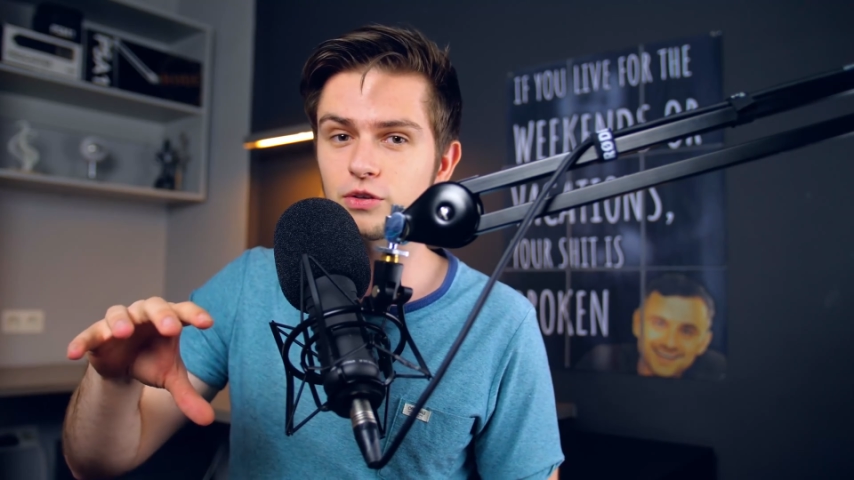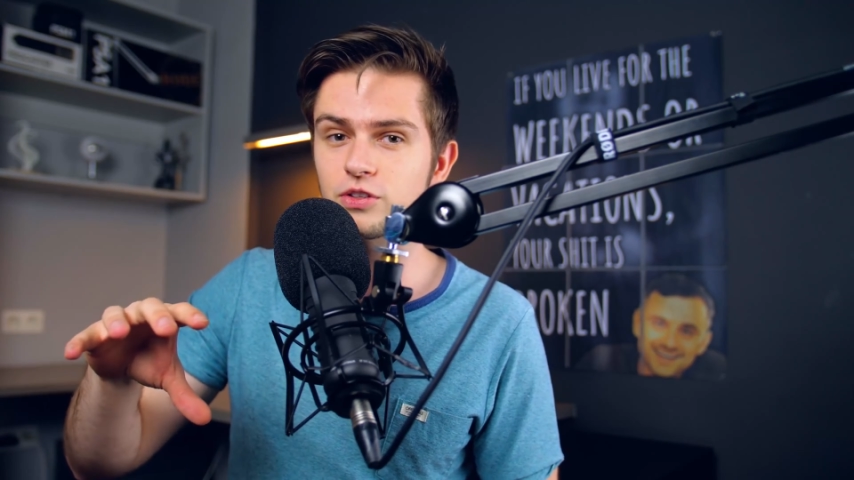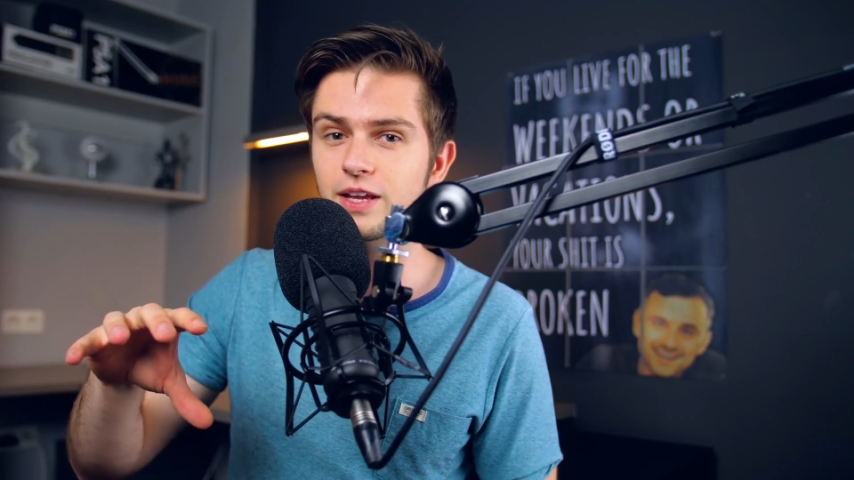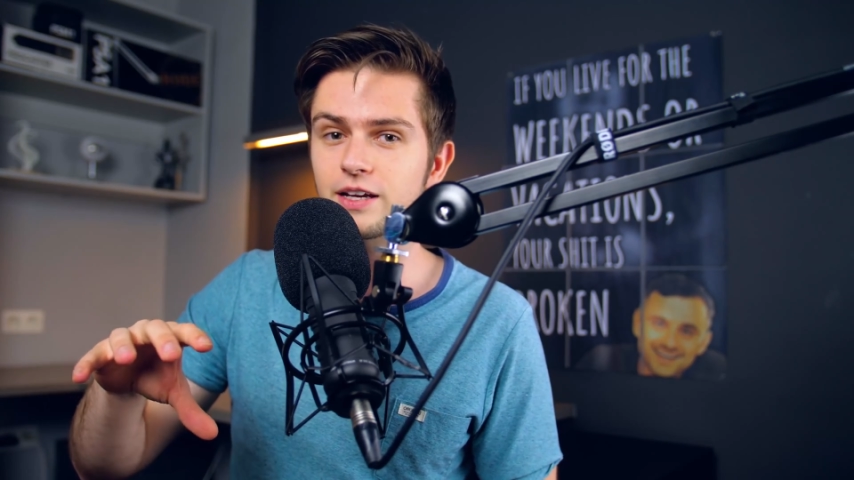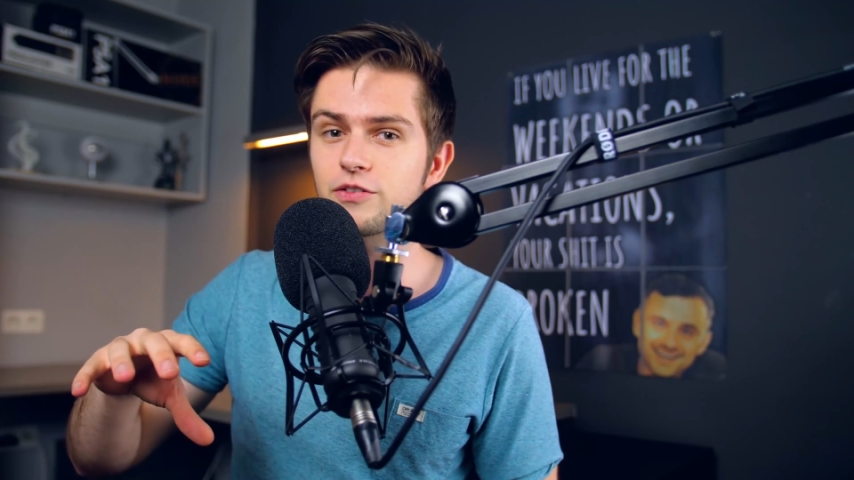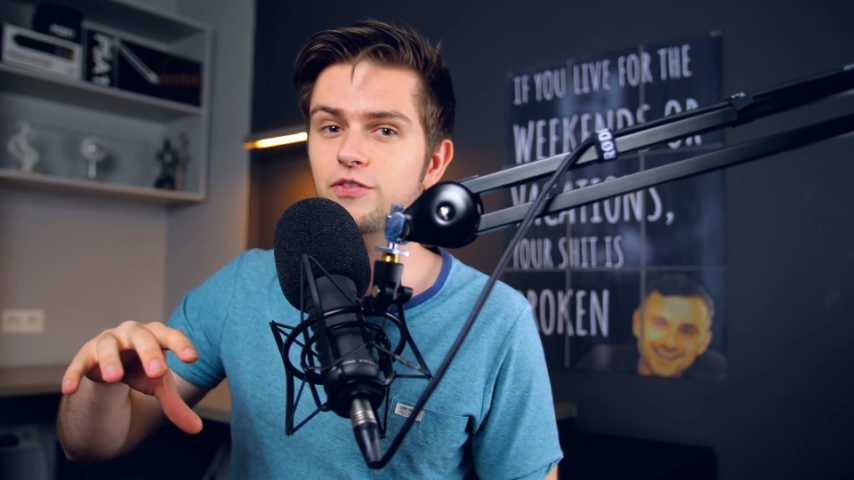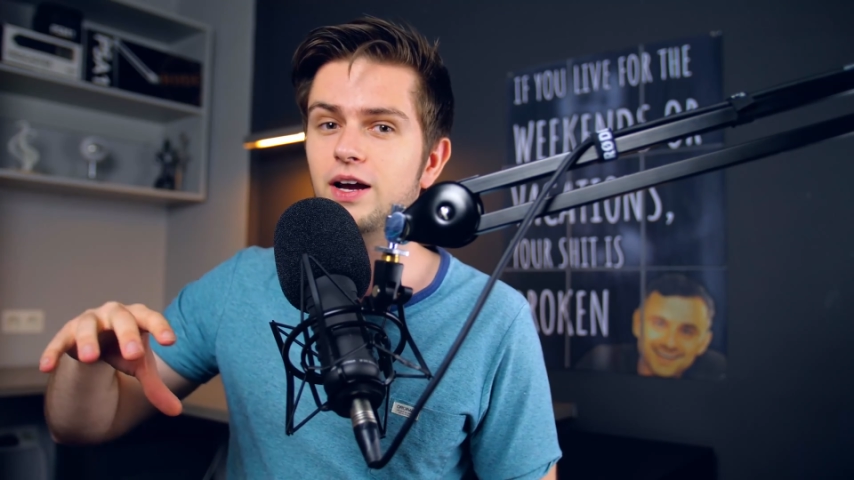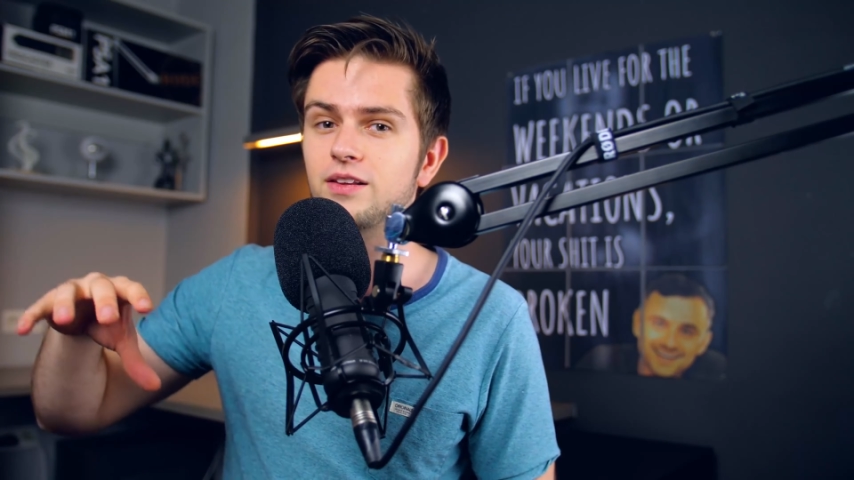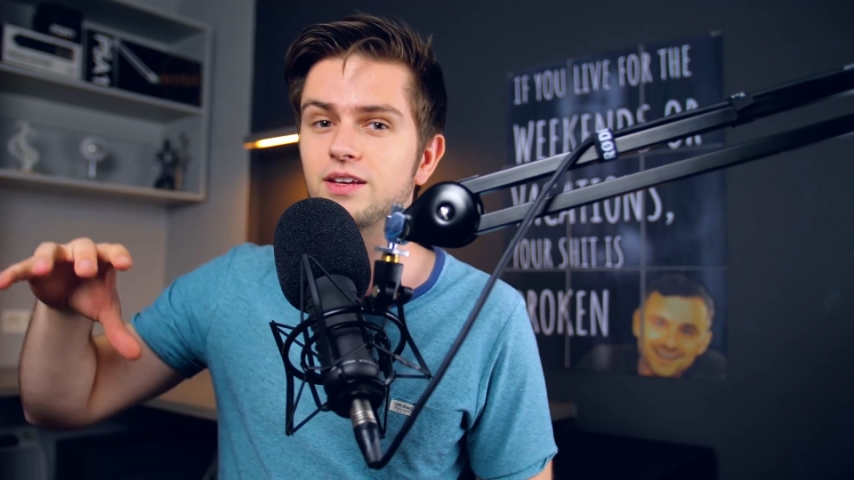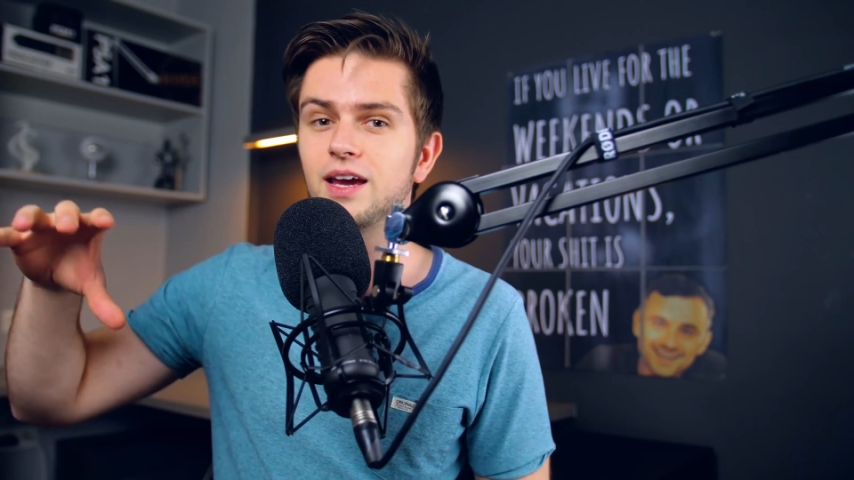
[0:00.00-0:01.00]
those text
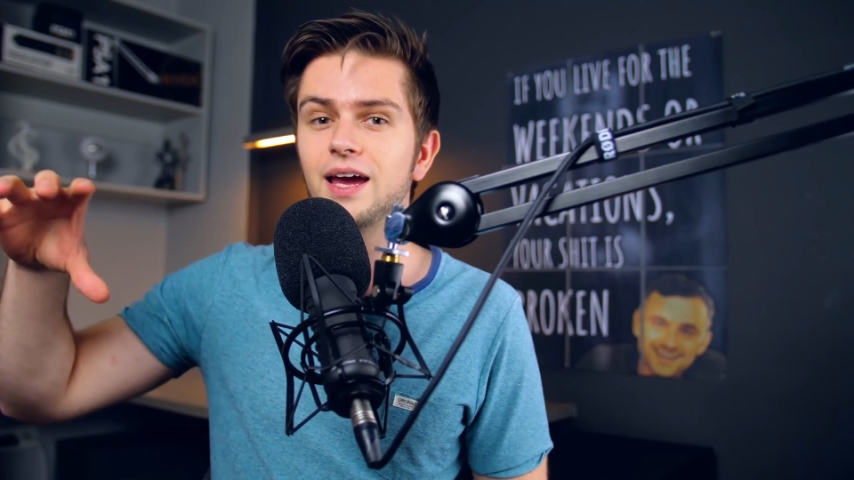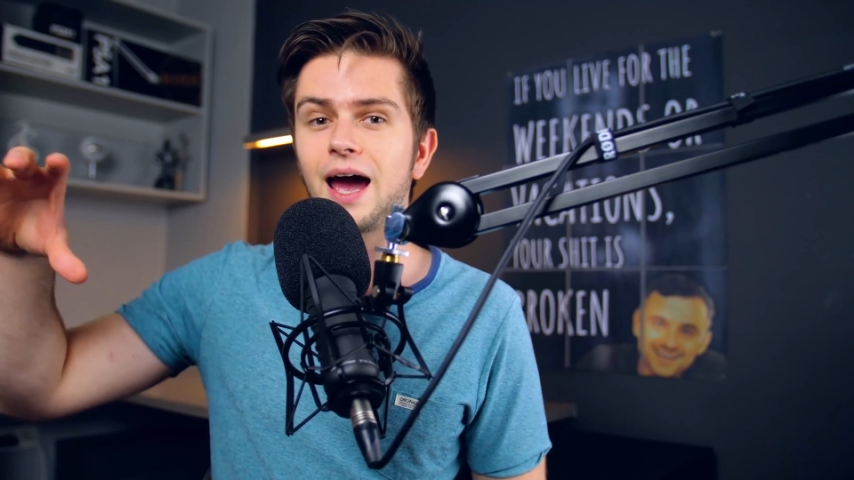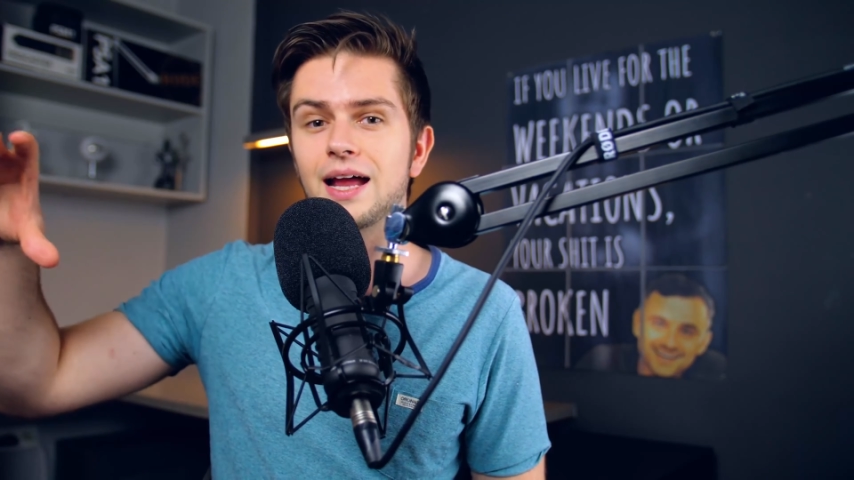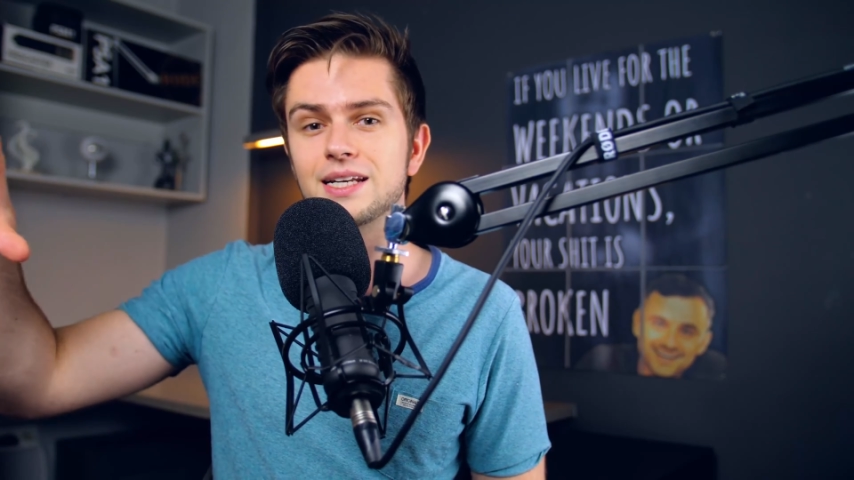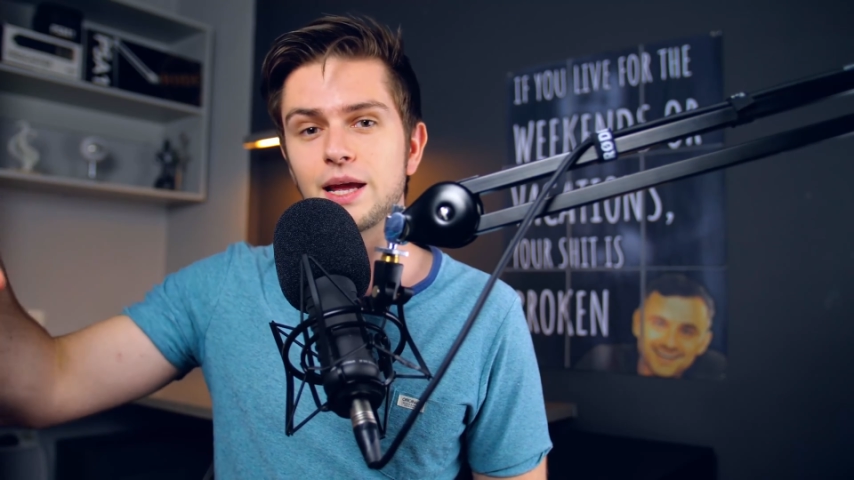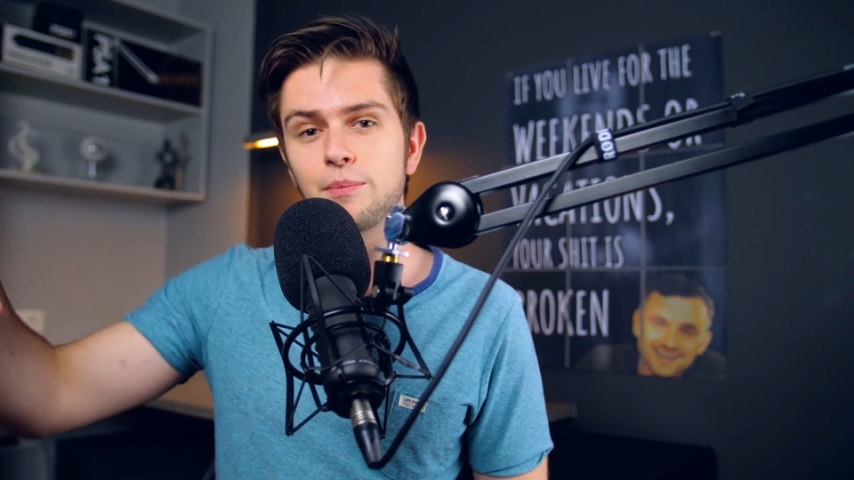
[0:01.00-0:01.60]
files and